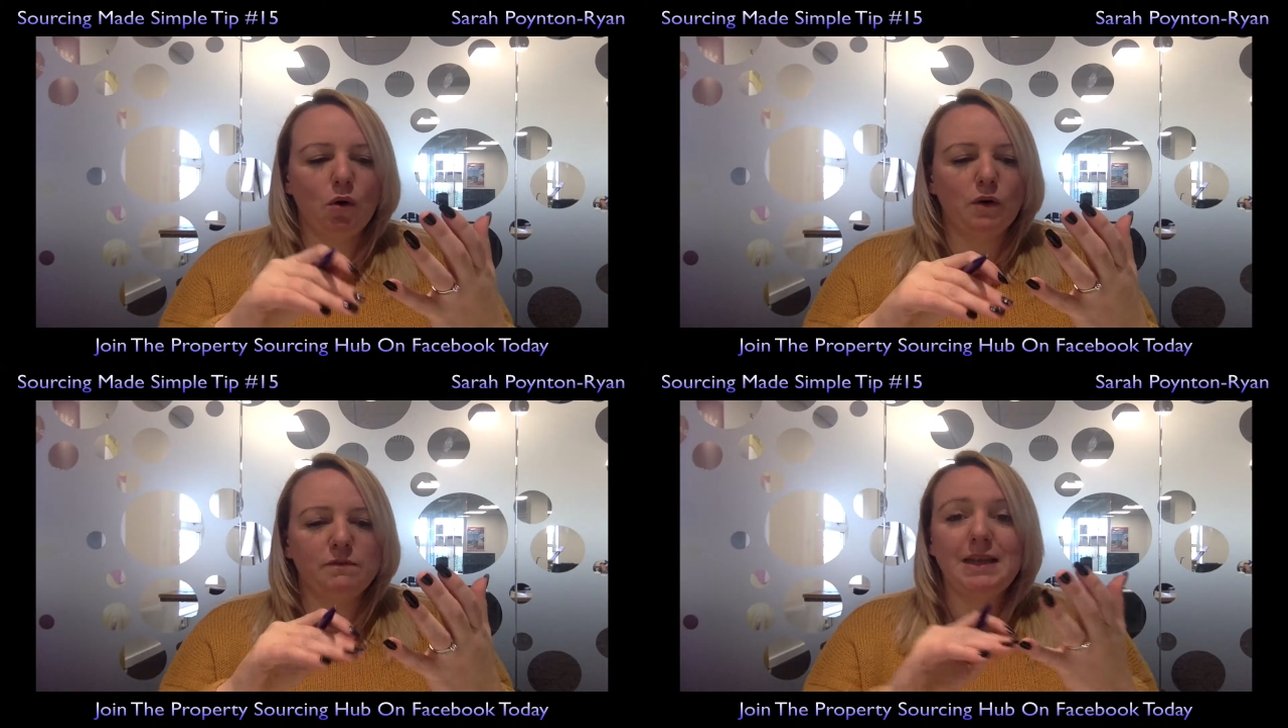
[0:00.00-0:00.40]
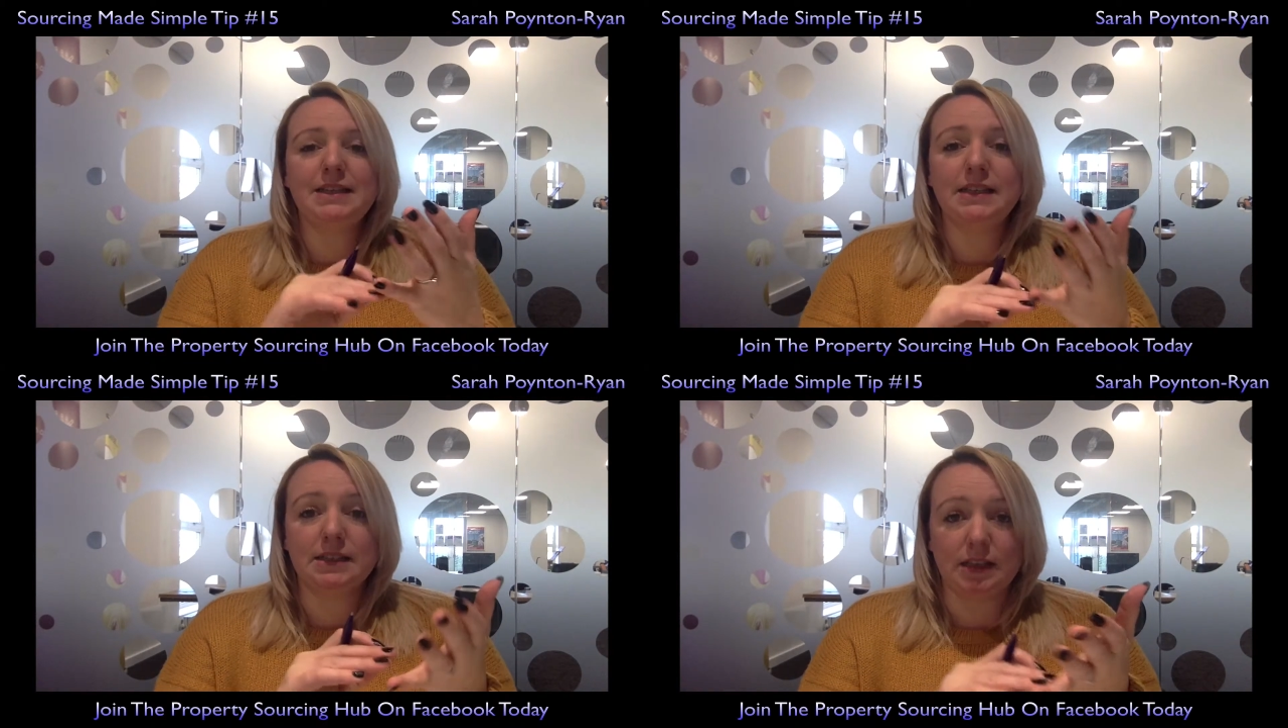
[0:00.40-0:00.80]
of
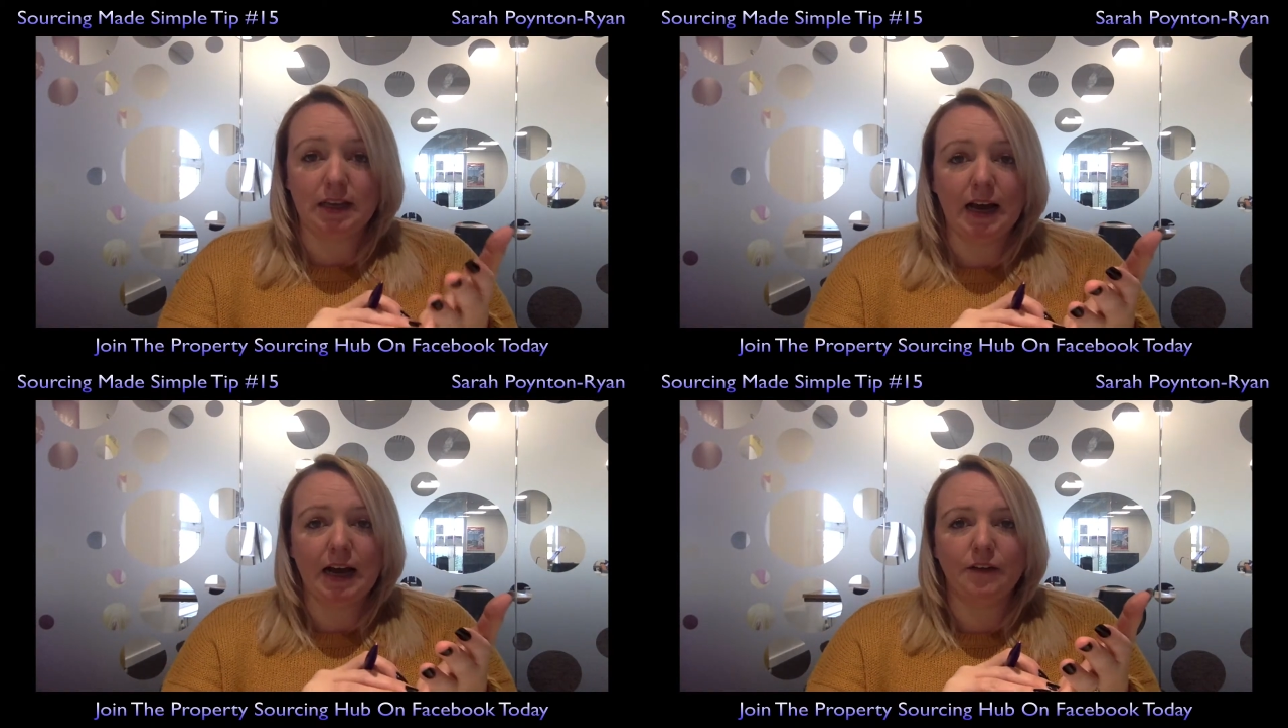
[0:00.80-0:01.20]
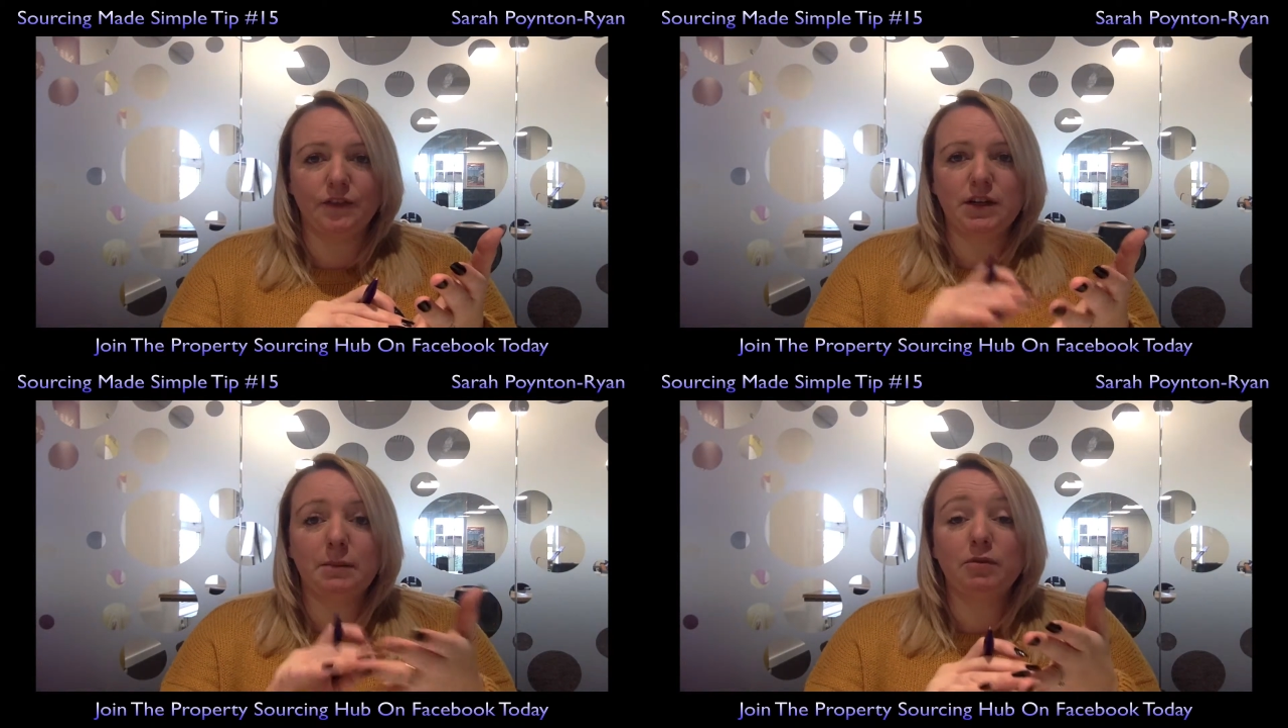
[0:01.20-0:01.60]
meetings that you have,
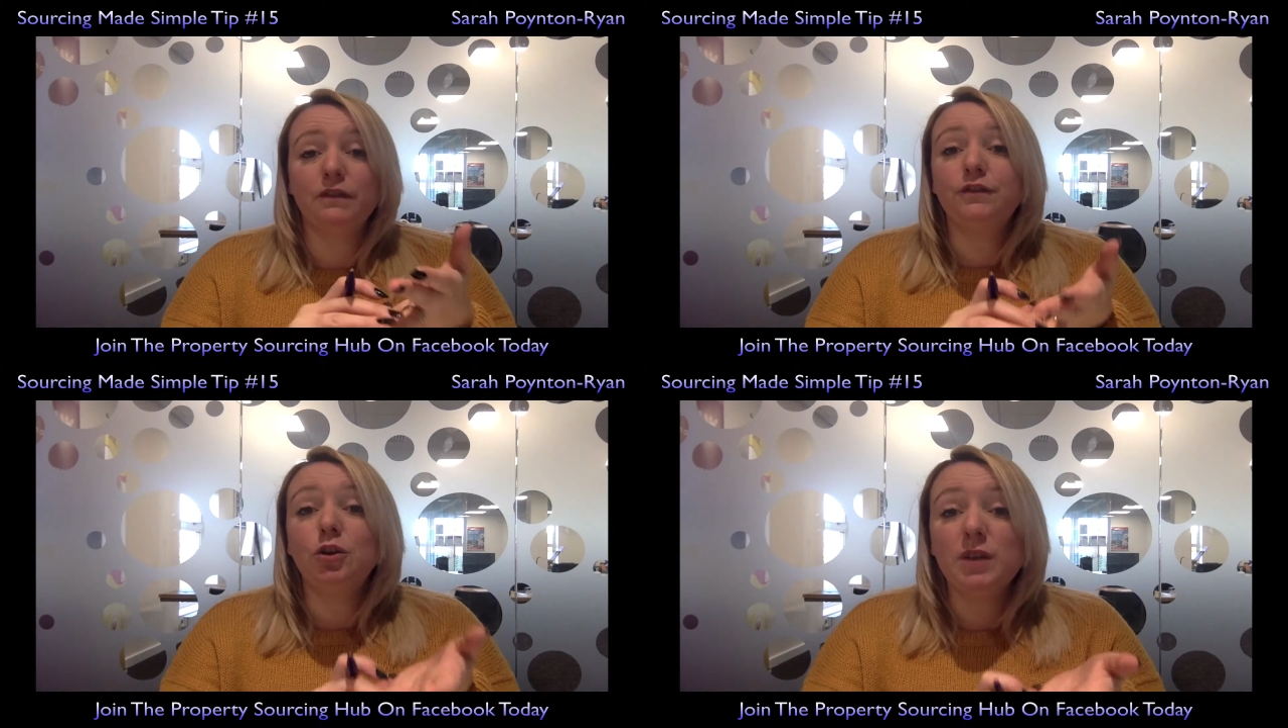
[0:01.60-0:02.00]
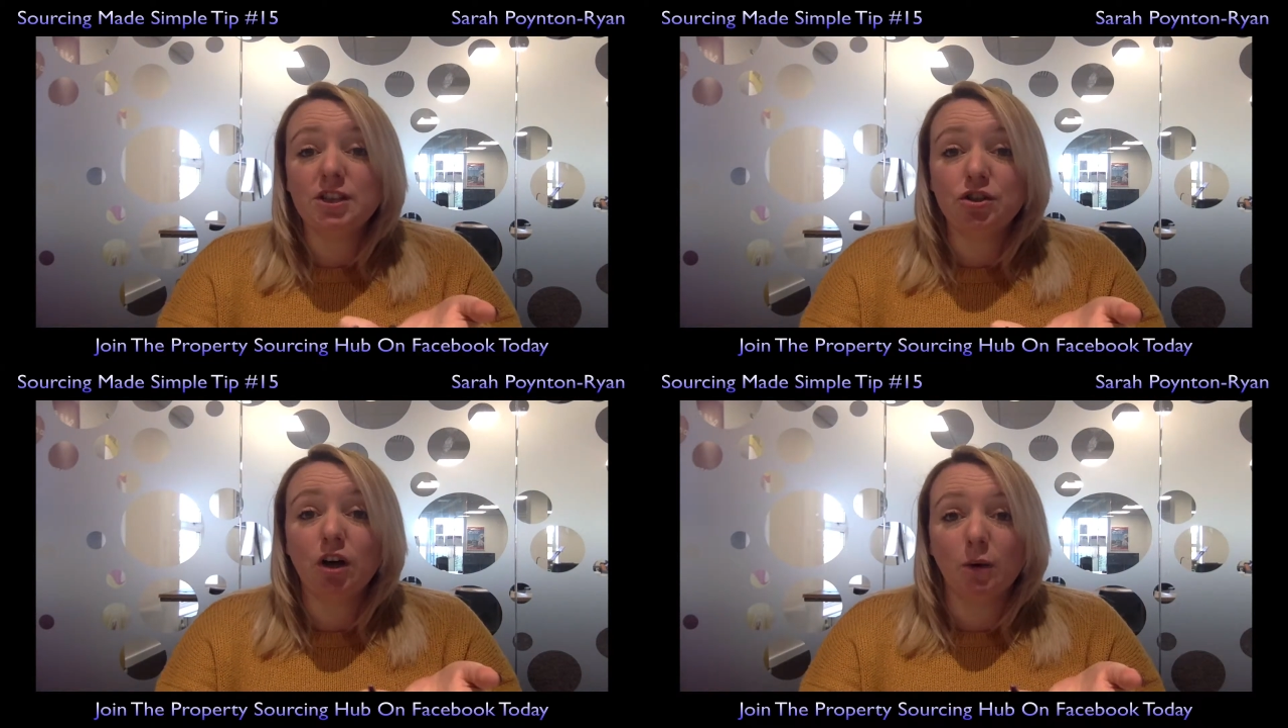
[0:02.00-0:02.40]
the number of
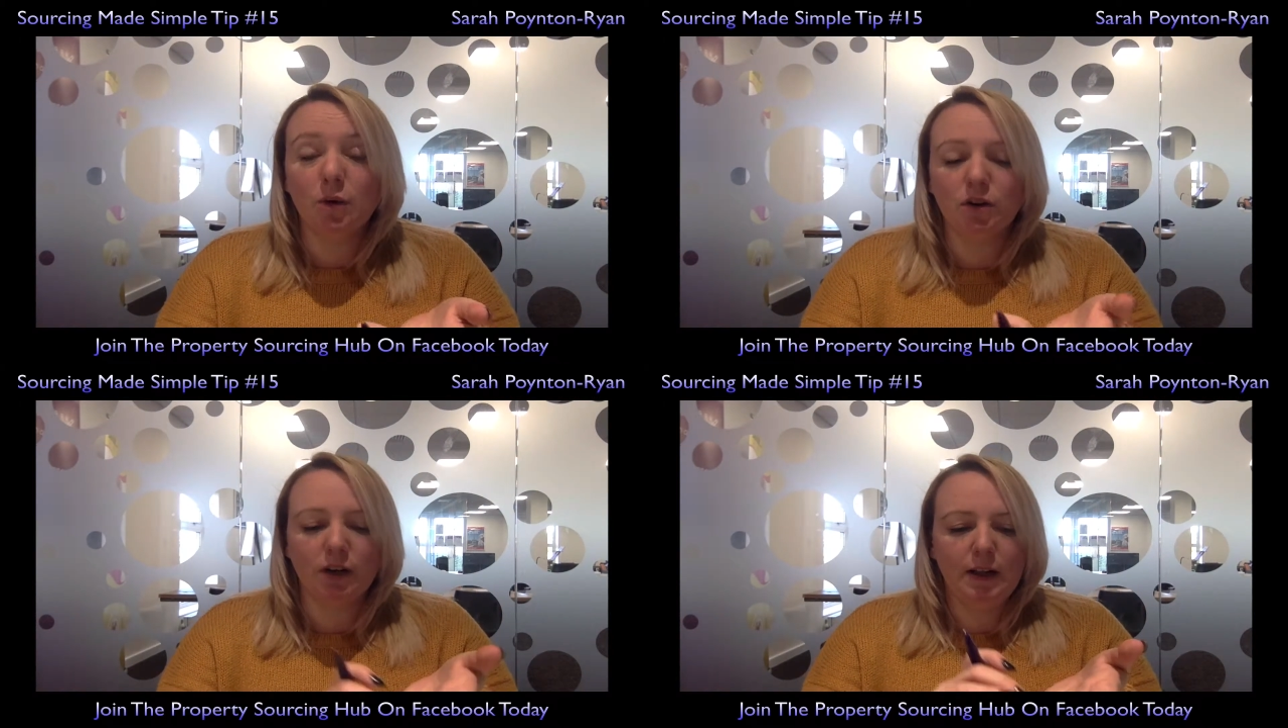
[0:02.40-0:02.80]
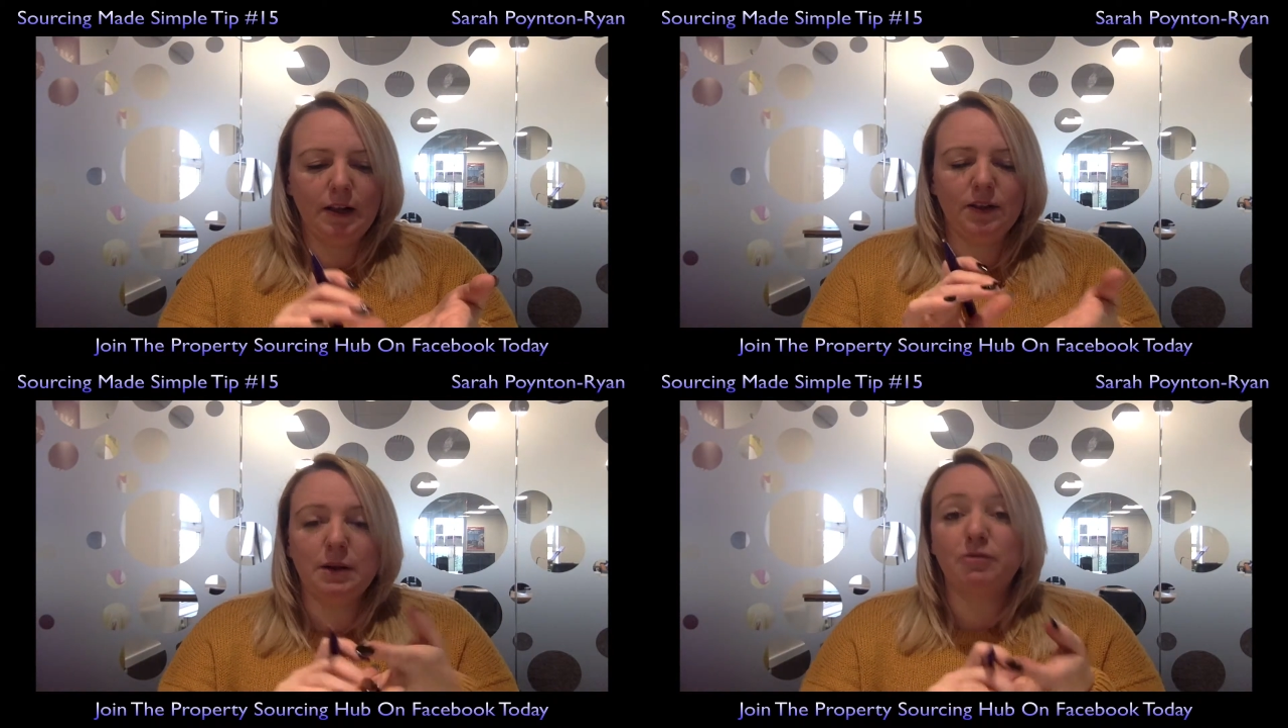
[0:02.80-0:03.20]
viewings you go on,
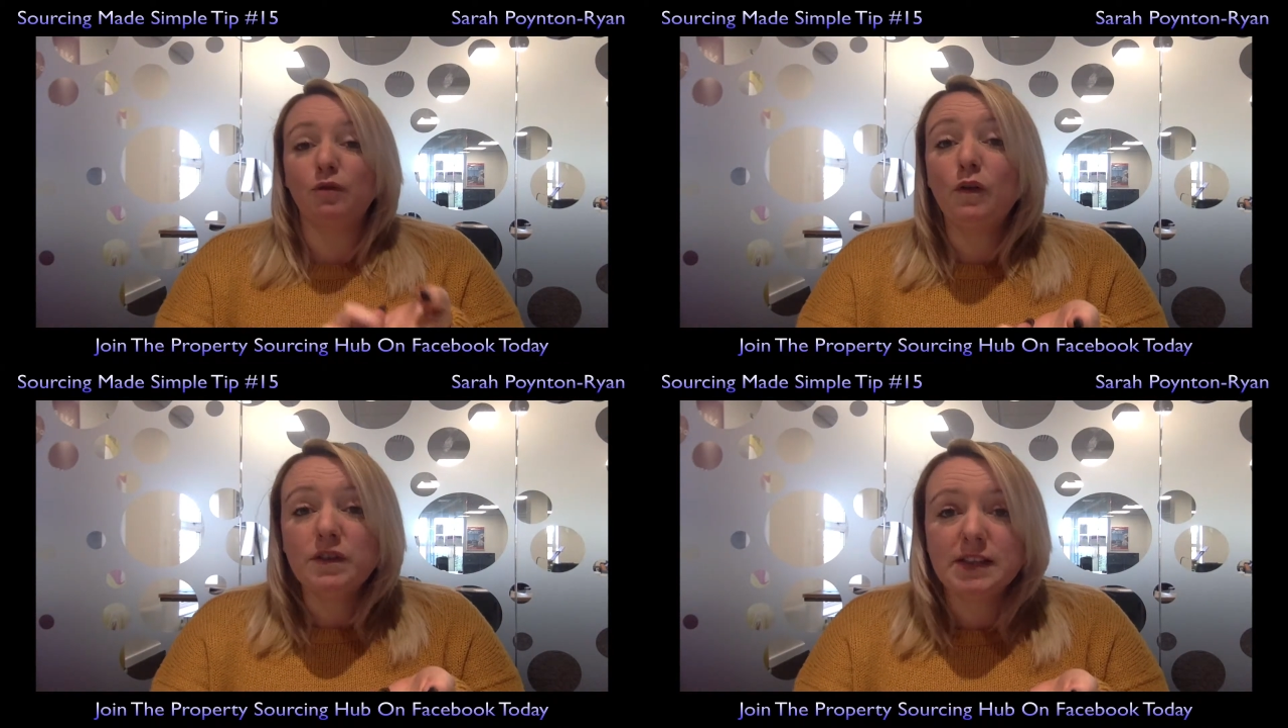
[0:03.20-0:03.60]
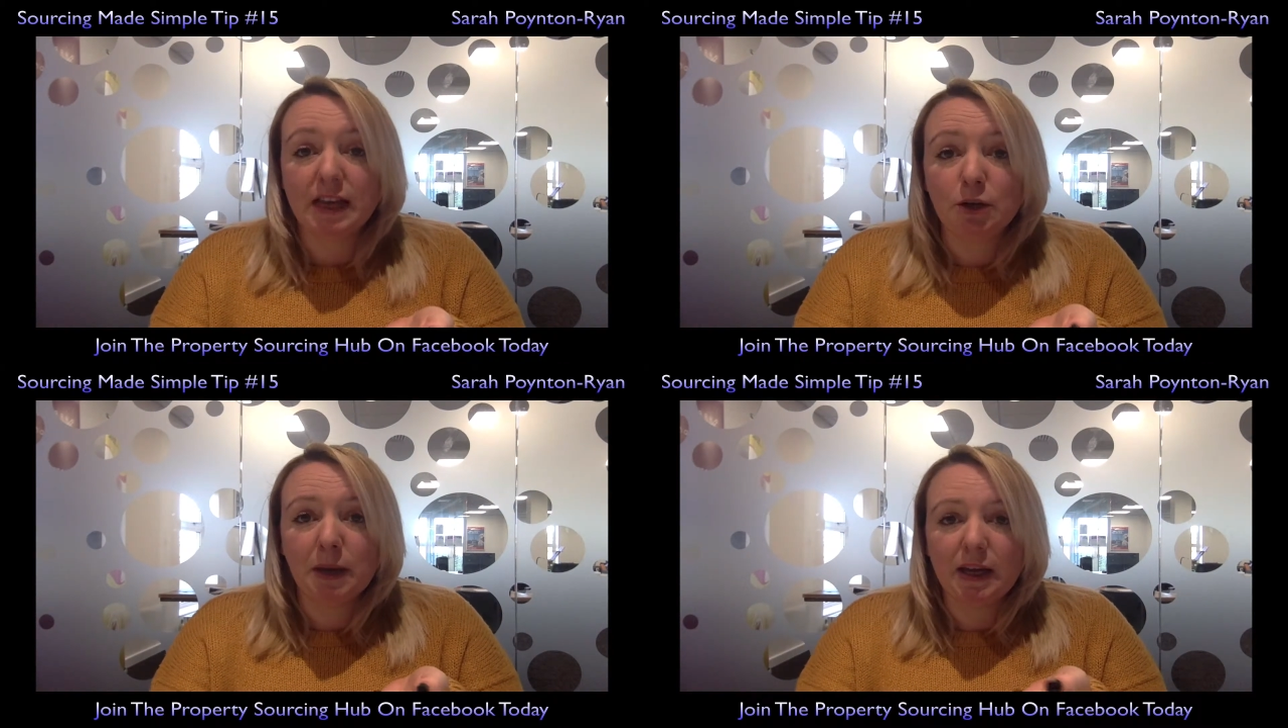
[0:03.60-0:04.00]
the number of offers
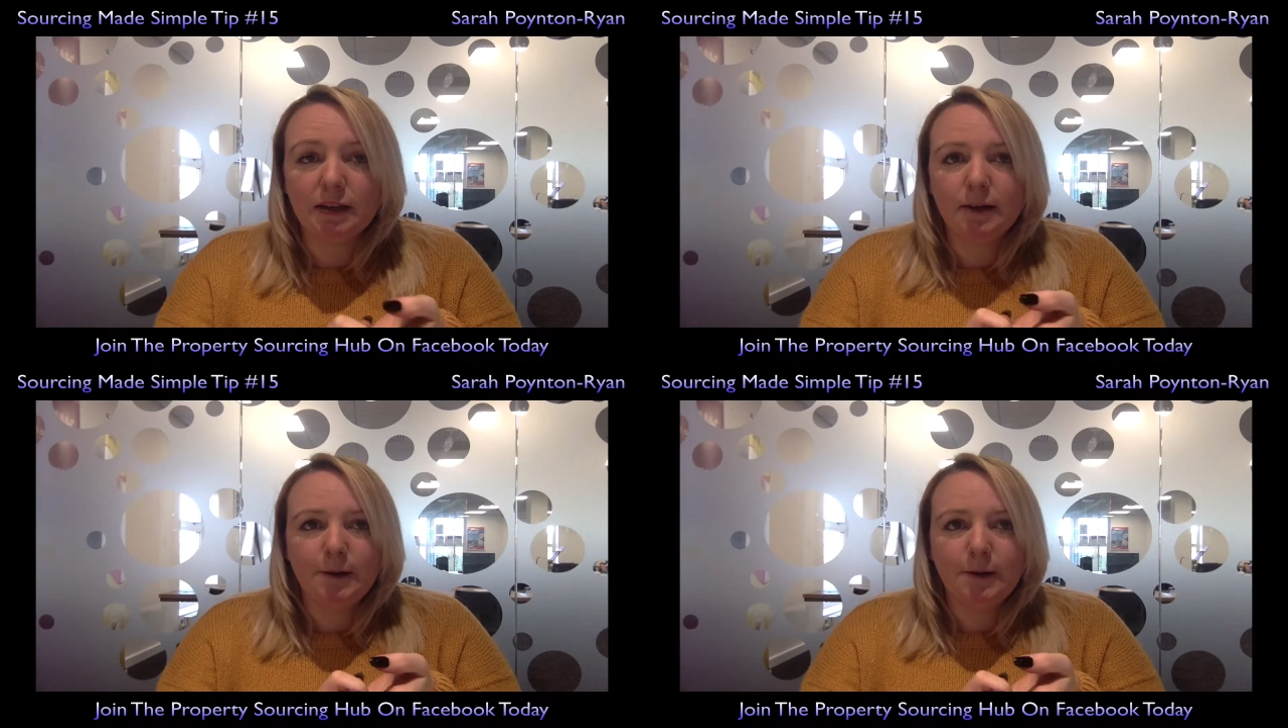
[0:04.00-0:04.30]
that you make.